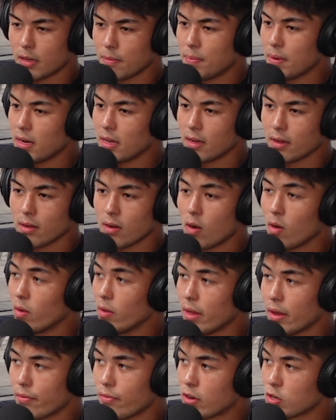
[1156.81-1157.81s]
competing
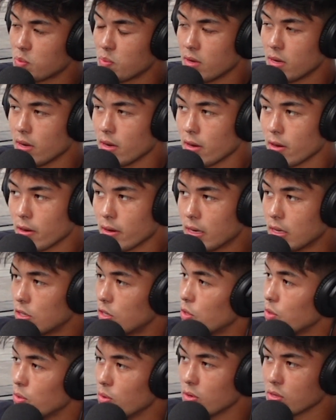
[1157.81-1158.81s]
all that freshman year
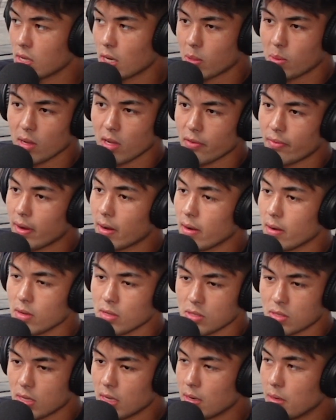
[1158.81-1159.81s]
in 2 USA
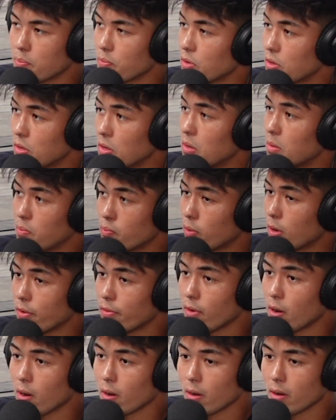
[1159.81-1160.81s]
qualifiers, did
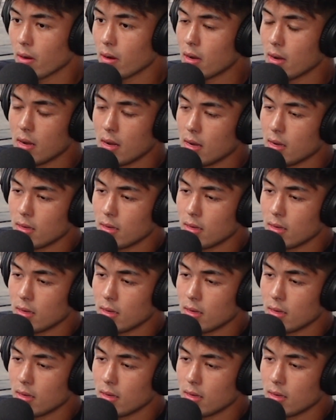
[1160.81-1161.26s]
pretty far,